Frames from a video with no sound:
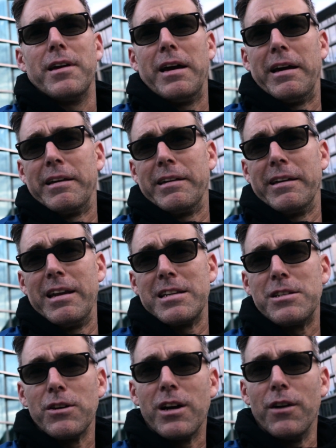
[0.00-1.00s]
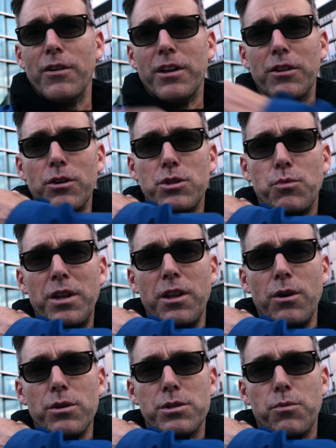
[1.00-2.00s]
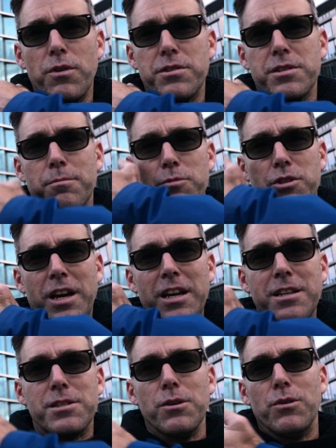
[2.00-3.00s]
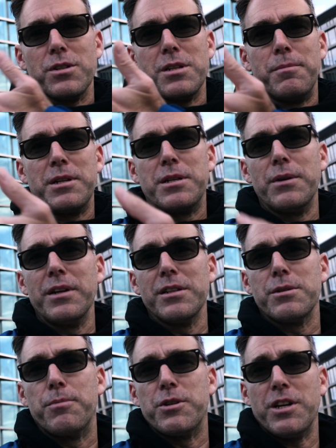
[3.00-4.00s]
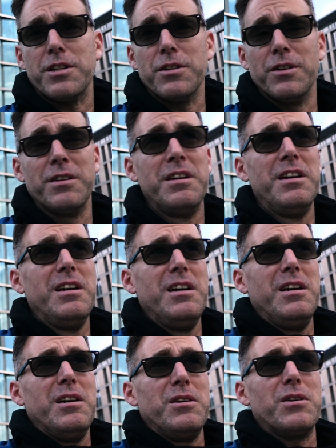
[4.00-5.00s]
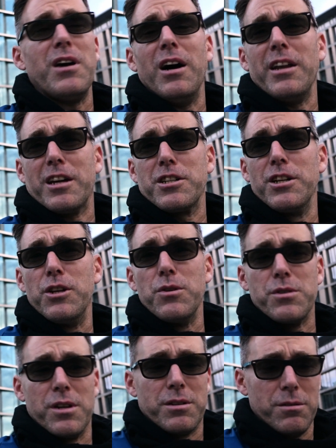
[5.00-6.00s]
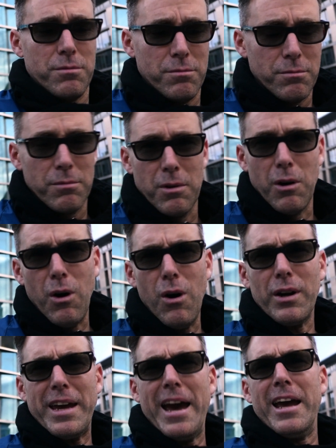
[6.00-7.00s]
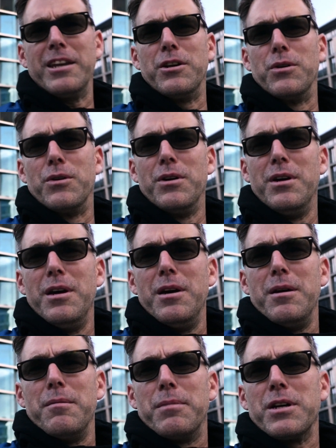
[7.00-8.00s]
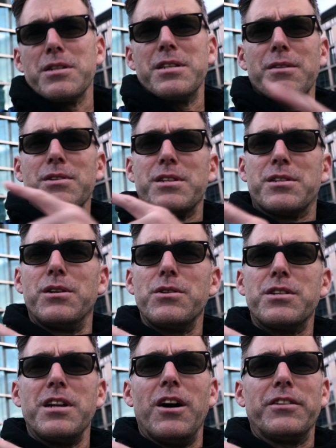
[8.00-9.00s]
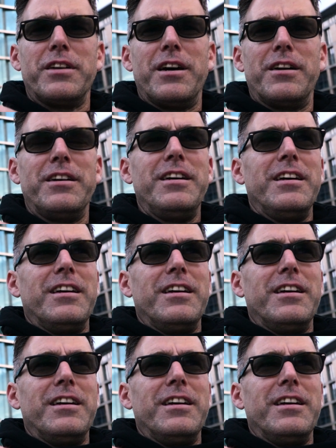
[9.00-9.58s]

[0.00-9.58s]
And unless you're covering those windows with some shades or some material to project on, you can't actually use it. Or can you? Because there is a solution out there